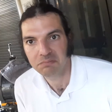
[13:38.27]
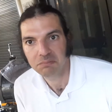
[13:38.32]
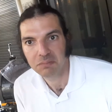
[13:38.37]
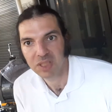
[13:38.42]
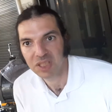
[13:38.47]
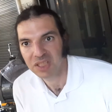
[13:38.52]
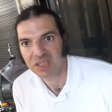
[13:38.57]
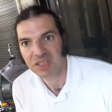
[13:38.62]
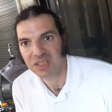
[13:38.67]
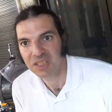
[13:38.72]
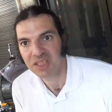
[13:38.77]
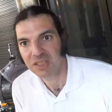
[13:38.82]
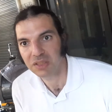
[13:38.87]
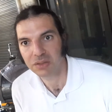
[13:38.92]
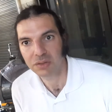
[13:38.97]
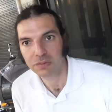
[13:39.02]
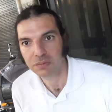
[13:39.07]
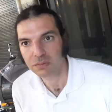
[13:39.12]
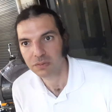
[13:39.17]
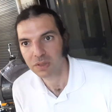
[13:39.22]
be in need
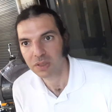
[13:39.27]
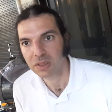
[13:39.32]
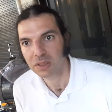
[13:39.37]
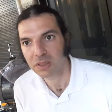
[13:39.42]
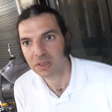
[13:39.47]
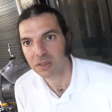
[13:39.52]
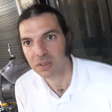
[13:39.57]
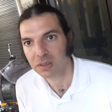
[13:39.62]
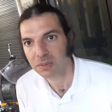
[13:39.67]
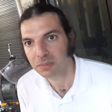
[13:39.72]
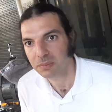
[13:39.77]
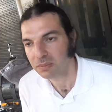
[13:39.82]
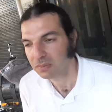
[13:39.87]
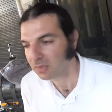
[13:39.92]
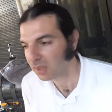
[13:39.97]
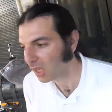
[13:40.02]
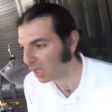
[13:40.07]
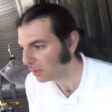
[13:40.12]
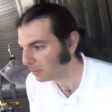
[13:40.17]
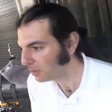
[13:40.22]
of
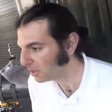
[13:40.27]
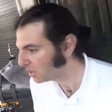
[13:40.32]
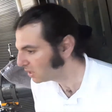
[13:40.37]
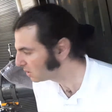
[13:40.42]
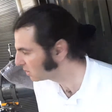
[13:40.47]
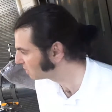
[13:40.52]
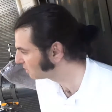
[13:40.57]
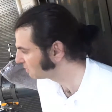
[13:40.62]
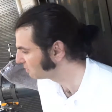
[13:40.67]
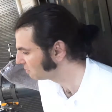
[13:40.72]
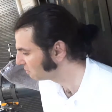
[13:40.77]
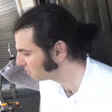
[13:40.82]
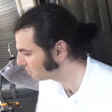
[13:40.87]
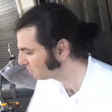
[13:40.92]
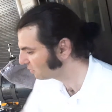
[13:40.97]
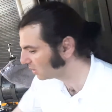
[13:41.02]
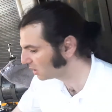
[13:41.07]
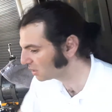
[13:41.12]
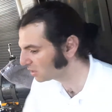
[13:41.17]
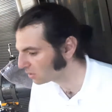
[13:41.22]
an eyepiece.
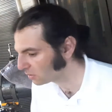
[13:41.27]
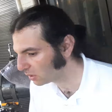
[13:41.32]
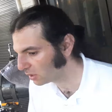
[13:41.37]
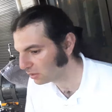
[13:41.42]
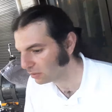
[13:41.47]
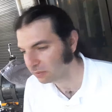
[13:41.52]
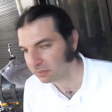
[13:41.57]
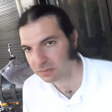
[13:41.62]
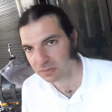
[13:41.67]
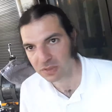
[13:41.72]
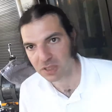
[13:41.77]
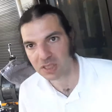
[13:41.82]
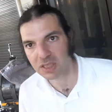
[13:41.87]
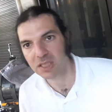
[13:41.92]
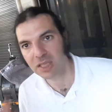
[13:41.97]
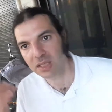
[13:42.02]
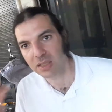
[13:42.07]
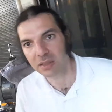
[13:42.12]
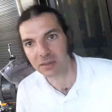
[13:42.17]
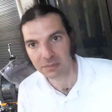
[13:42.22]
This one, just
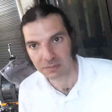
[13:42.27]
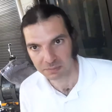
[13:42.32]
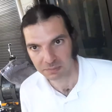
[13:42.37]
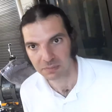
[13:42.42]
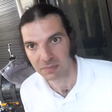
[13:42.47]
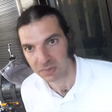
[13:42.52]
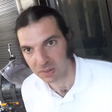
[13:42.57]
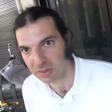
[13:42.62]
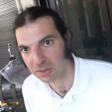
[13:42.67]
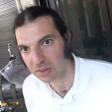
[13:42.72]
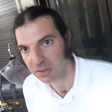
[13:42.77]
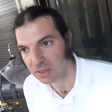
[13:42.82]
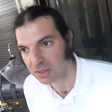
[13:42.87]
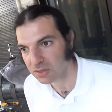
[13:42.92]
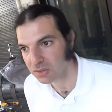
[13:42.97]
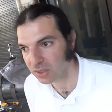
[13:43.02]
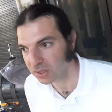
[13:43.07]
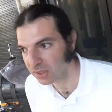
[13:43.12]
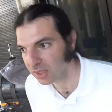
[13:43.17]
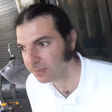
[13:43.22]
get it. Okay,
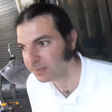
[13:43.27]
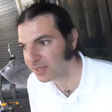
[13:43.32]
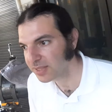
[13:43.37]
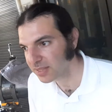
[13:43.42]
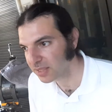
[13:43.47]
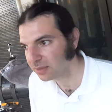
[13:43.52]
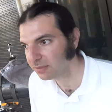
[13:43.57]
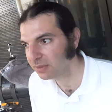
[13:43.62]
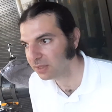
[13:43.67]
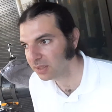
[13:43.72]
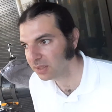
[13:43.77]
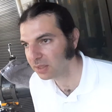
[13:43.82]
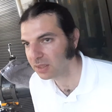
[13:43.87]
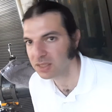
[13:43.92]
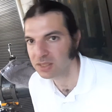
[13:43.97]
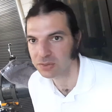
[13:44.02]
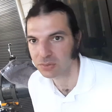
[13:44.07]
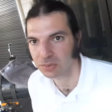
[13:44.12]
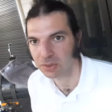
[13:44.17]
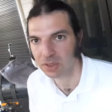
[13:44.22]
so adapters are very
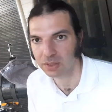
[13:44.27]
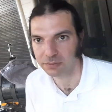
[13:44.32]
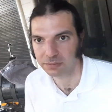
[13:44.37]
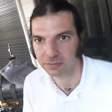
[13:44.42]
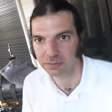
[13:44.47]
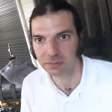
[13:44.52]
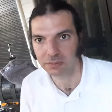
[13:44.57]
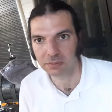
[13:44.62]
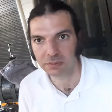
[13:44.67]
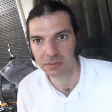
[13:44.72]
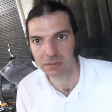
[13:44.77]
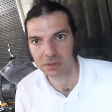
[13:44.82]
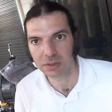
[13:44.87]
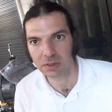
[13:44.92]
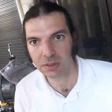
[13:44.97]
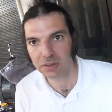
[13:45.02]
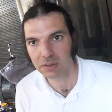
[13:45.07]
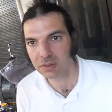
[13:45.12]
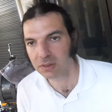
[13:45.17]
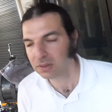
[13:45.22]
nice to have.
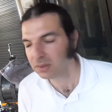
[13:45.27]
Okay.